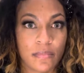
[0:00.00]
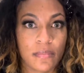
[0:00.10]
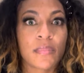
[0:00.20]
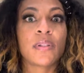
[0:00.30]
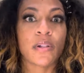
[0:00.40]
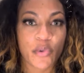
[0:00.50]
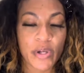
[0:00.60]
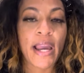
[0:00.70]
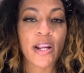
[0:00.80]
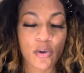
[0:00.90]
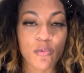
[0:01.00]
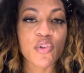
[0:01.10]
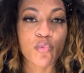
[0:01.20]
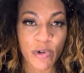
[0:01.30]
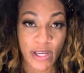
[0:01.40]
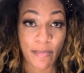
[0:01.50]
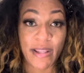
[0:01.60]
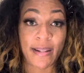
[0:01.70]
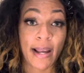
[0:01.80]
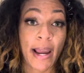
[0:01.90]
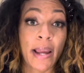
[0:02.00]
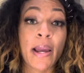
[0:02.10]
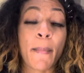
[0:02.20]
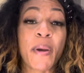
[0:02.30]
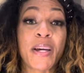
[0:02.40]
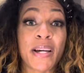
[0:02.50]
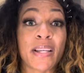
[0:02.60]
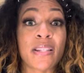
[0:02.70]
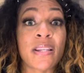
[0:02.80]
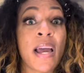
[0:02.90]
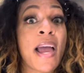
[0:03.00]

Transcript: the creator was with him that night because